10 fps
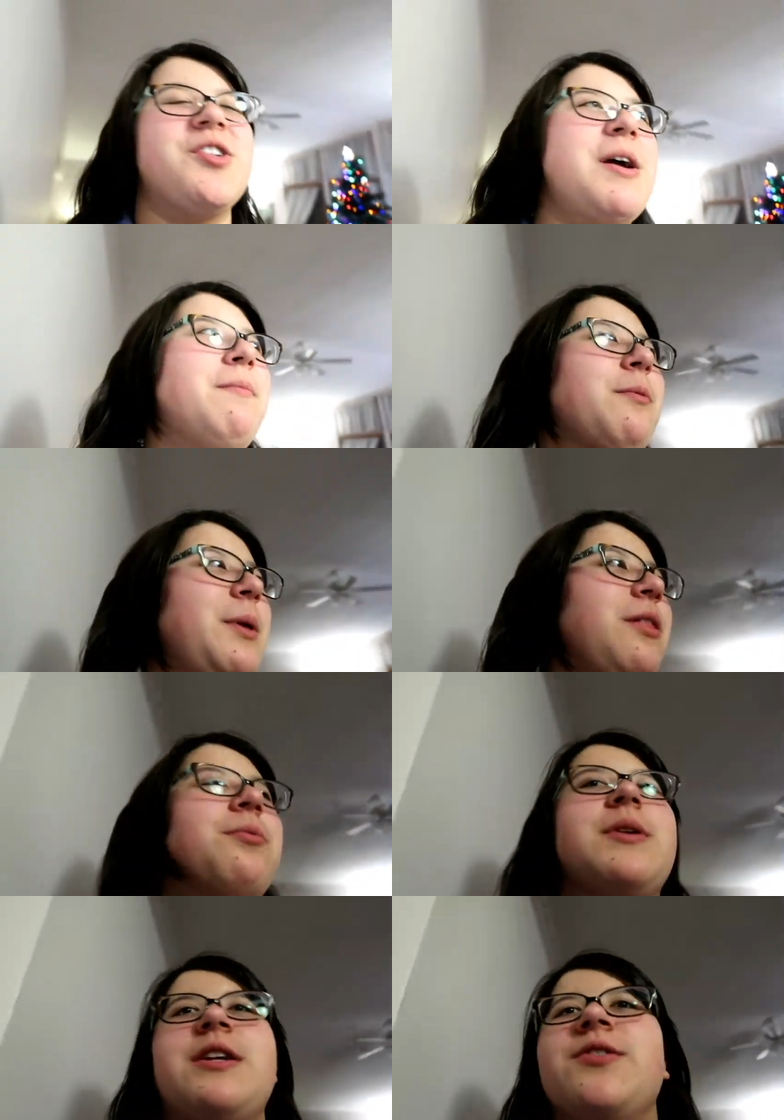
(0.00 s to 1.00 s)
tree up from like
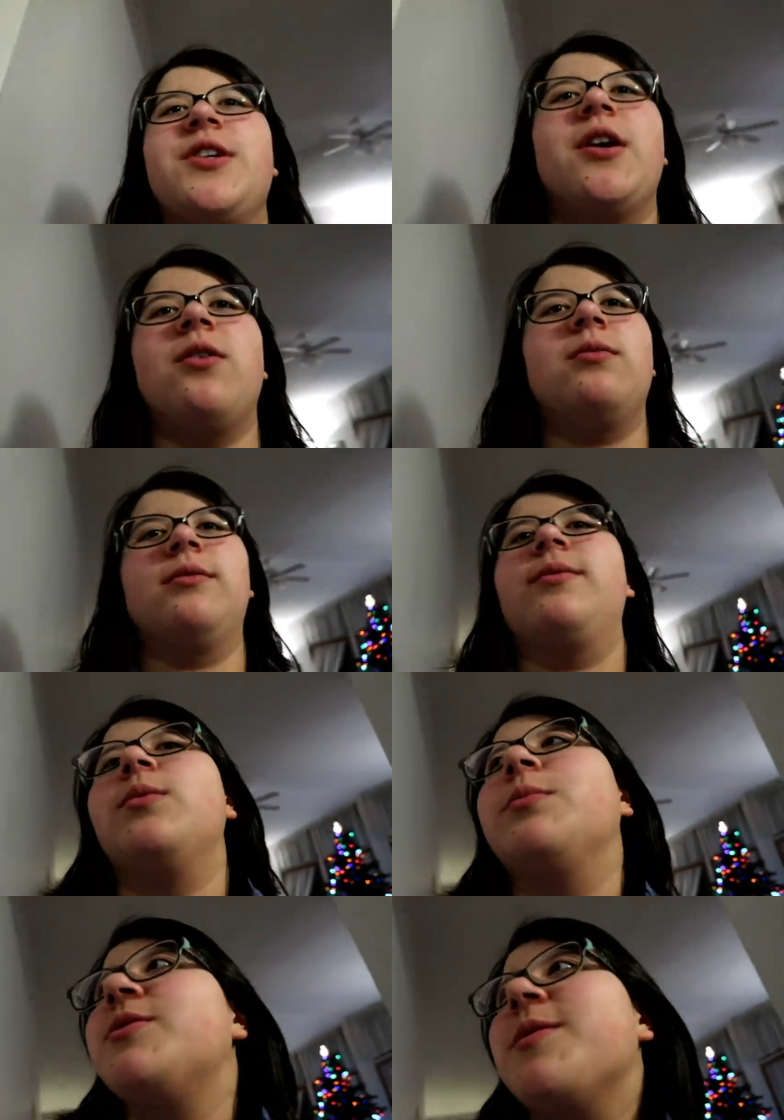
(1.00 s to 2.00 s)
three years ago.
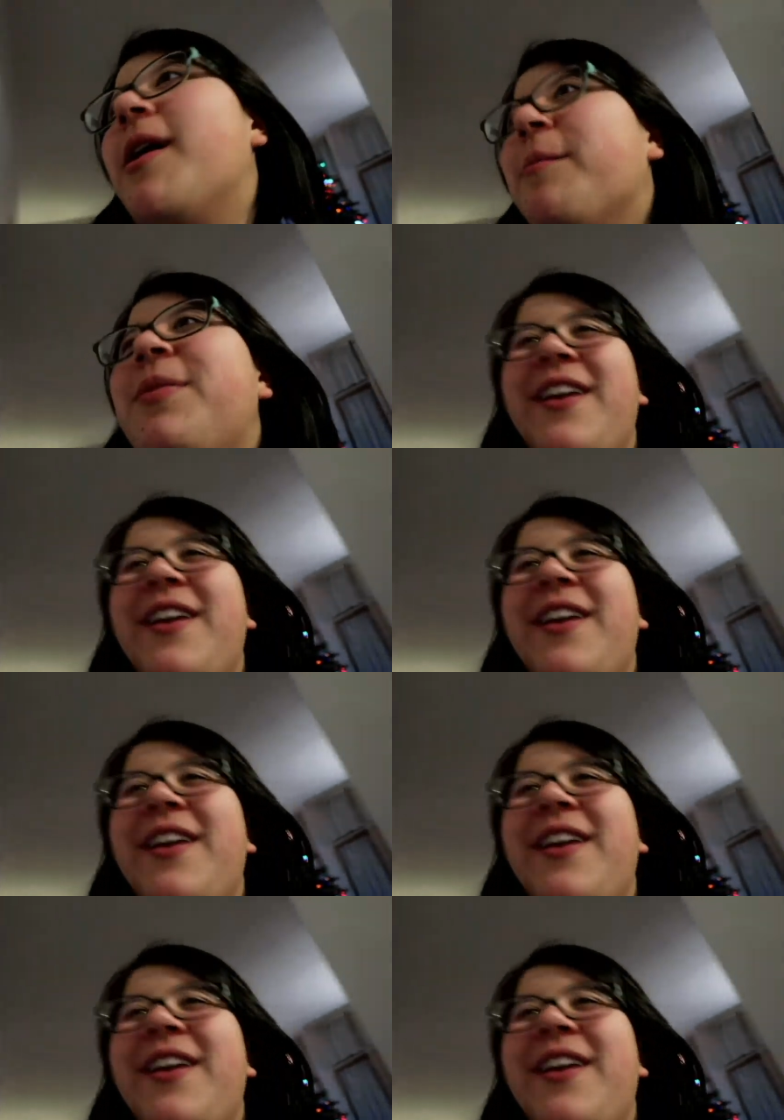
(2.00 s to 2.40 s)
Whoops. Um,